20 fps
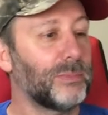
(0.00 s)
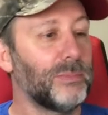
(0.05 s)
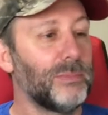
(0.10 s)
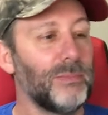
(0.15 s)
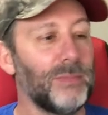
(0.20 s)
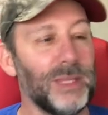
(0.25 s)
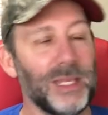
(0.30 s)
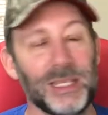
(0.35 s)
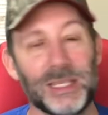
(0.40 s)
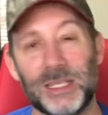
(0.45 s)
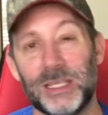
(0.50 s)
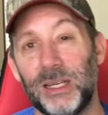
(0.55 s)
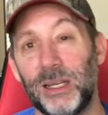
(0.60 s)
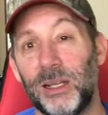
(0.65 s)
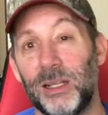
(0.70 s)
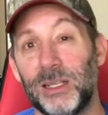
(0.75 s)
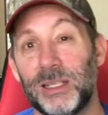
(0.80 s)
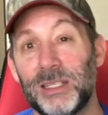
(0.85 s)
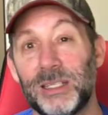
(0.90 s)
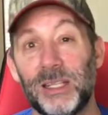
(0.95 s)

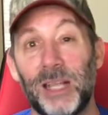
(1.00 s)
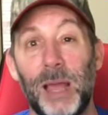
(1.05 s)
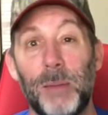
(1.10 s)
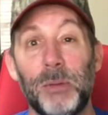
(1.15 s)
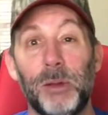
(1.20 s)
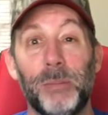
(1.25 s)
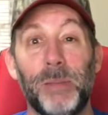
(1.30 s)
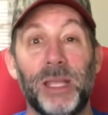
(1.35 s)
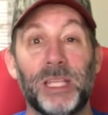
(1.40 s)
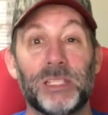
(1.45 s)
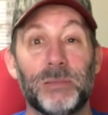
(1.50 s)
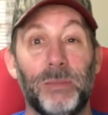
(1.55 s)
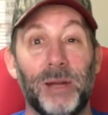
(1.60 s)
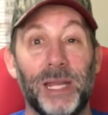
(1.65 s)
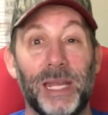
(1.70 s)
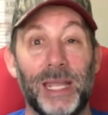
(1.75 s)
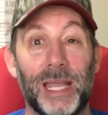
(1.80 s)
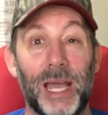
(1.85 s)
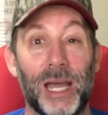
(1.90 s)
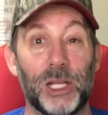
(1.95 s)
still, still happy to make some
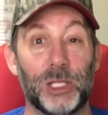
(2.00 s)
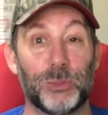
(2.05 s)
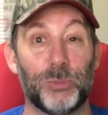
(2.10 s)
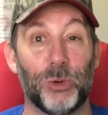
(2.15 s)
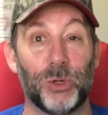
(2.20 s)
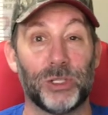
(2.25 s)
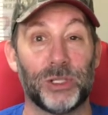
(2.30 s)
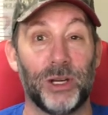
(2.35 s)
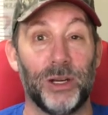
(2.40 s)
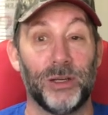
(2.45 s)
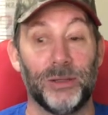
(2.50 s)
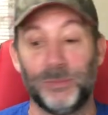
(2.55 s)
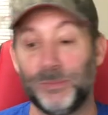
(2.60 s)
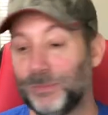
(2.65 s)
money on a sports card.